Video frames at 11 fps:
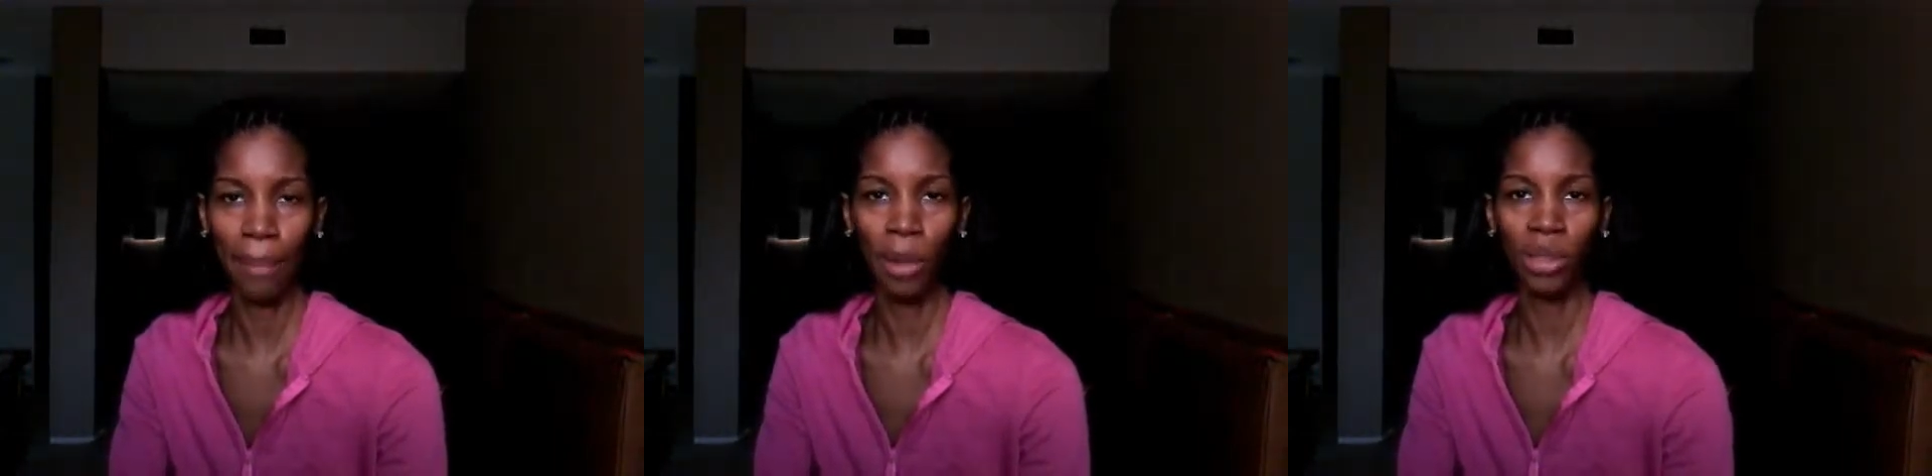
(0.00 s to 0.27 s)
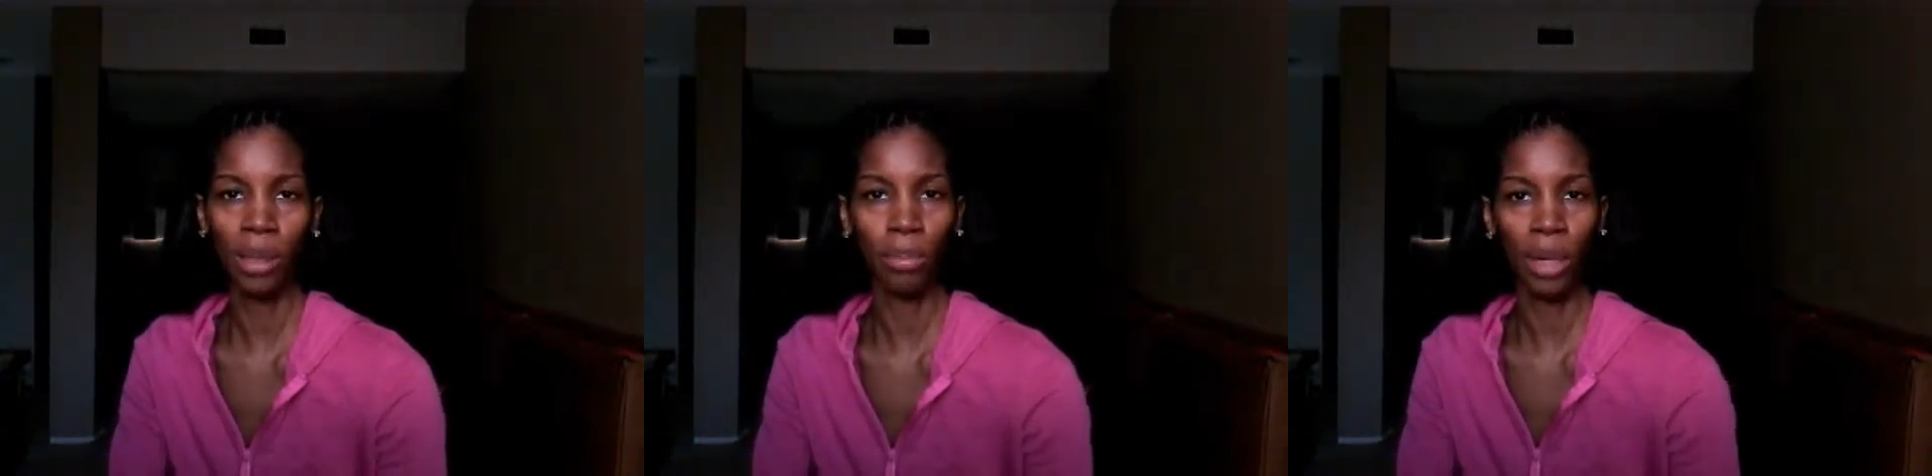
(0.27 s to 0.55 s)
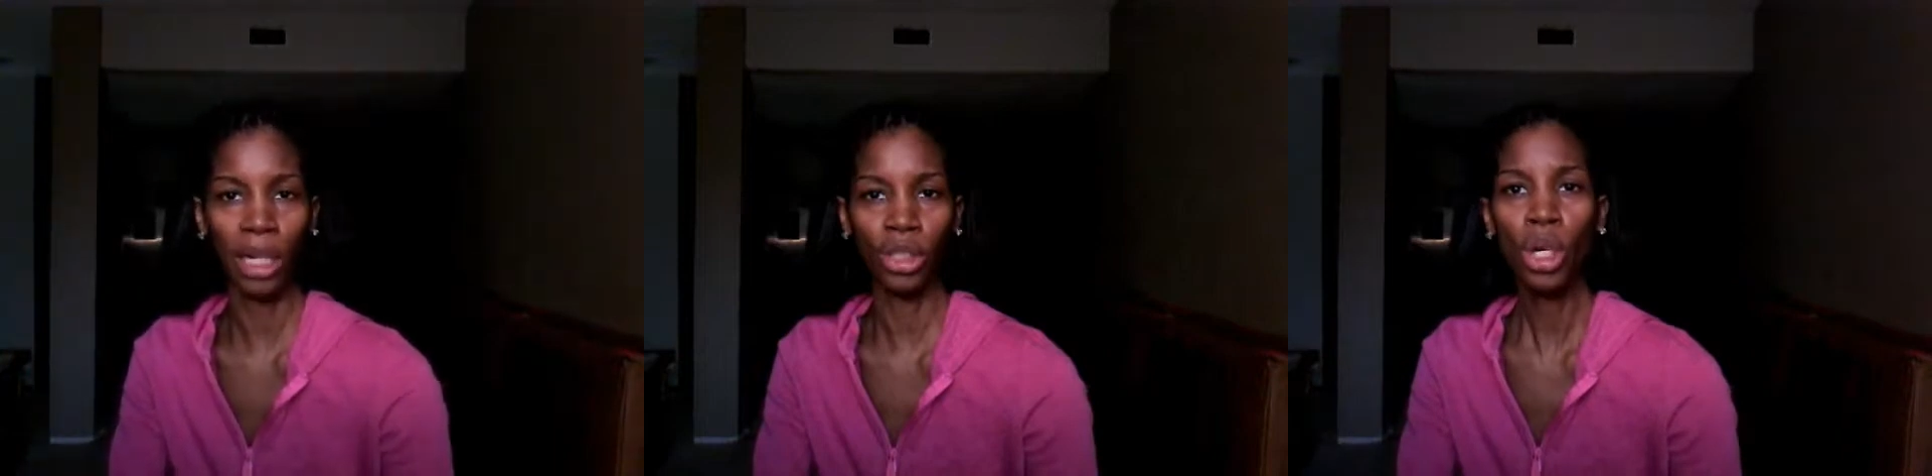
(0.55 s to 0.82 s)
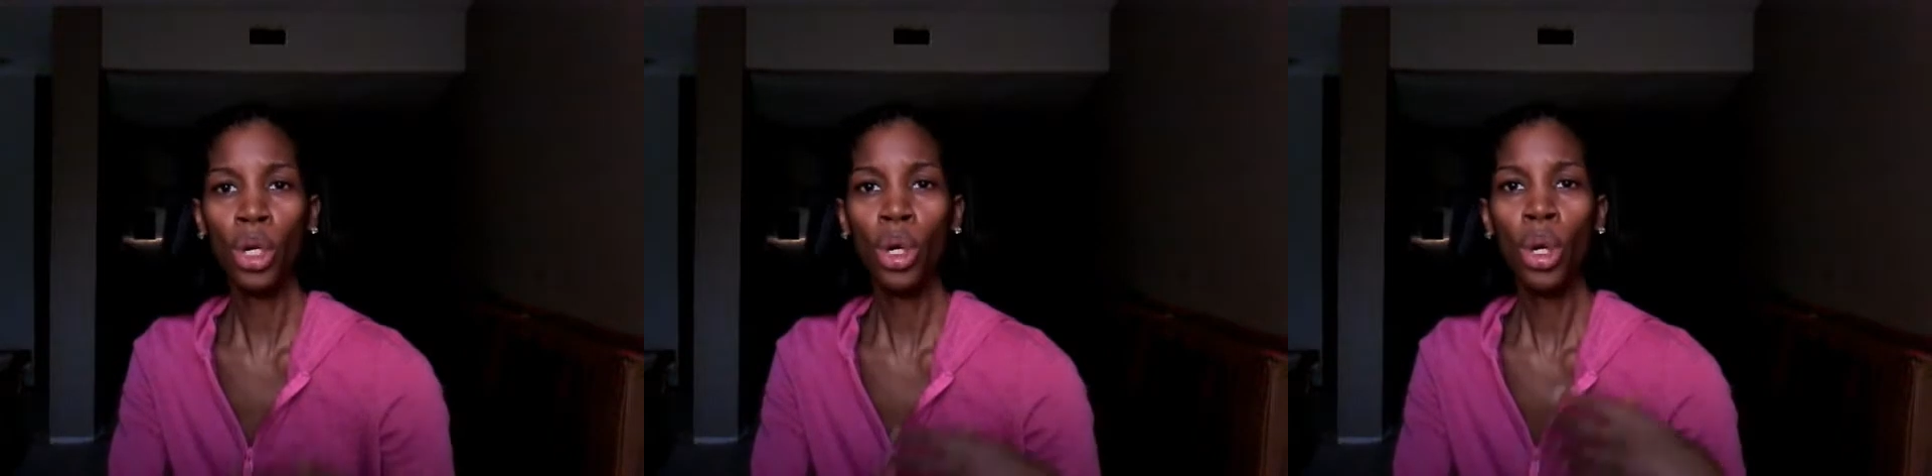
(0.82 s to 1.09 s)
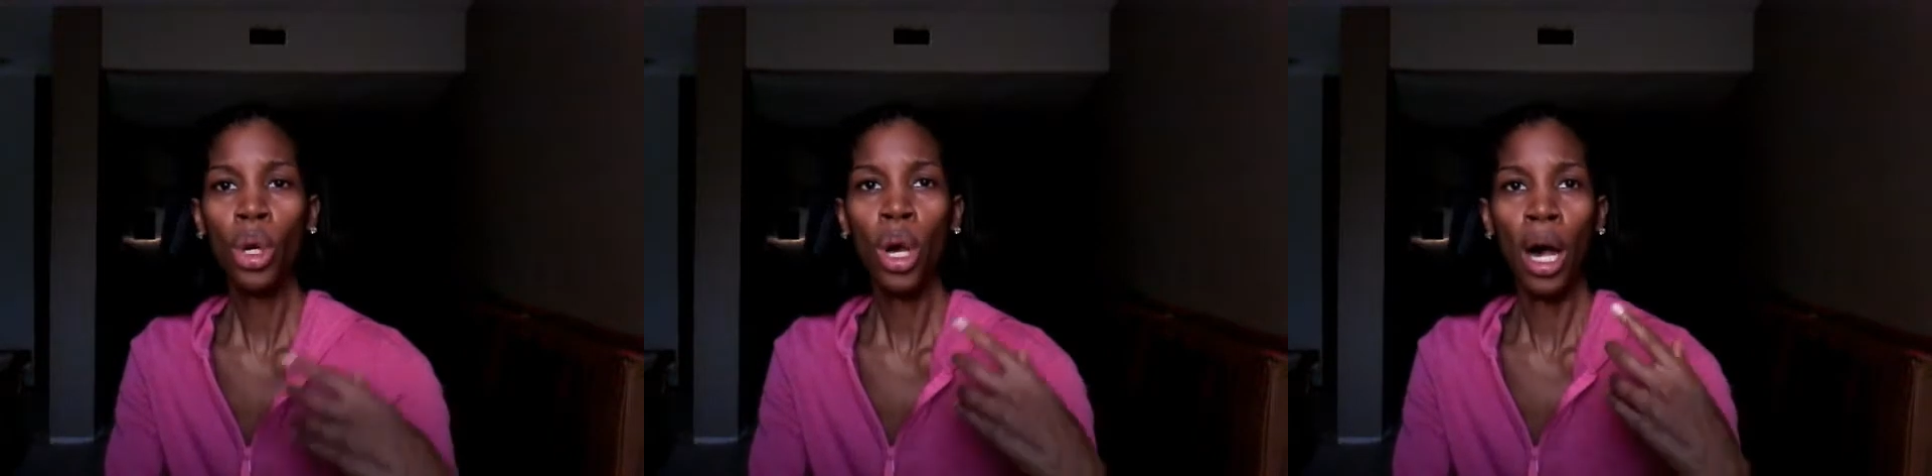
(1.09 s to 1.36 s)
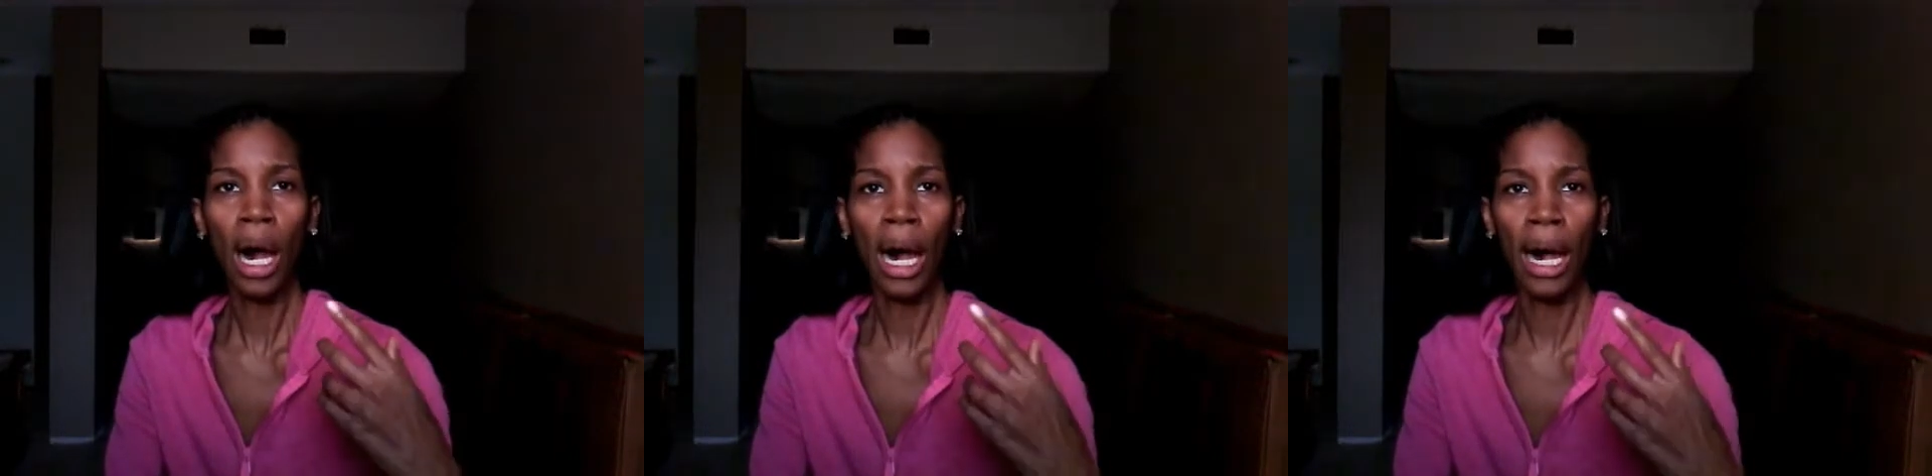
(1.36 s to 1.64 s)
I mostly brush
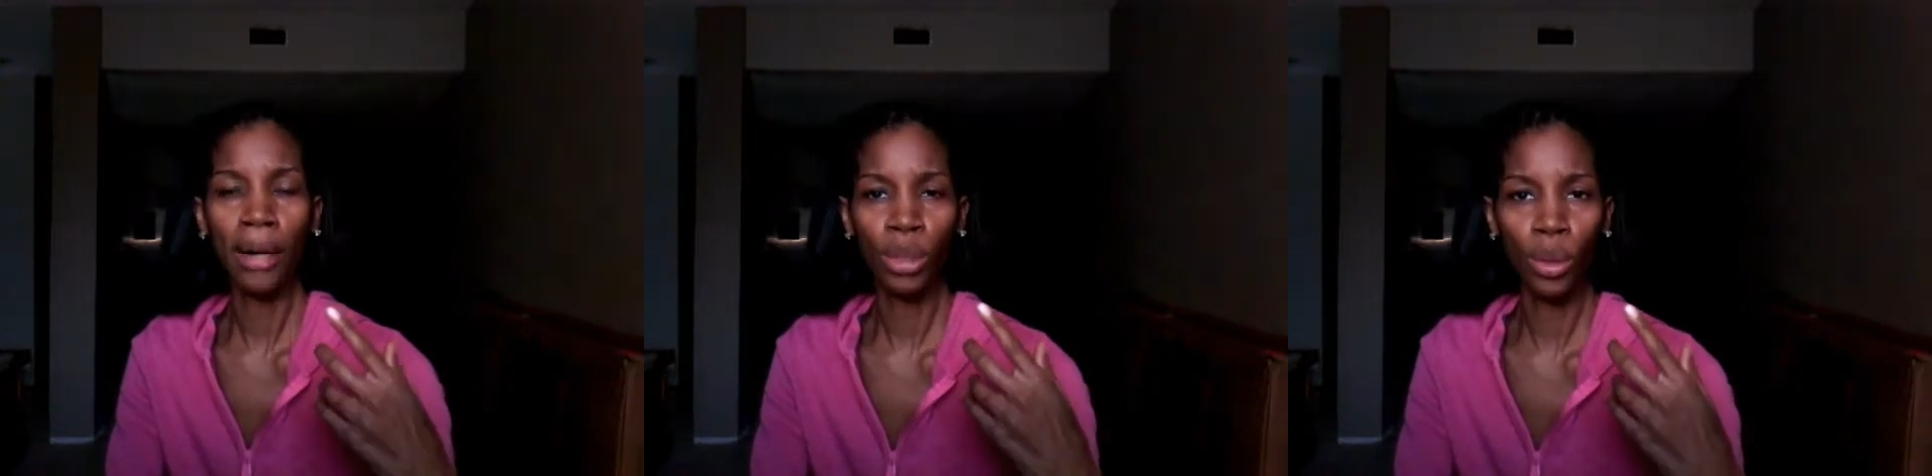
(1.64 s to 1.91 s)
at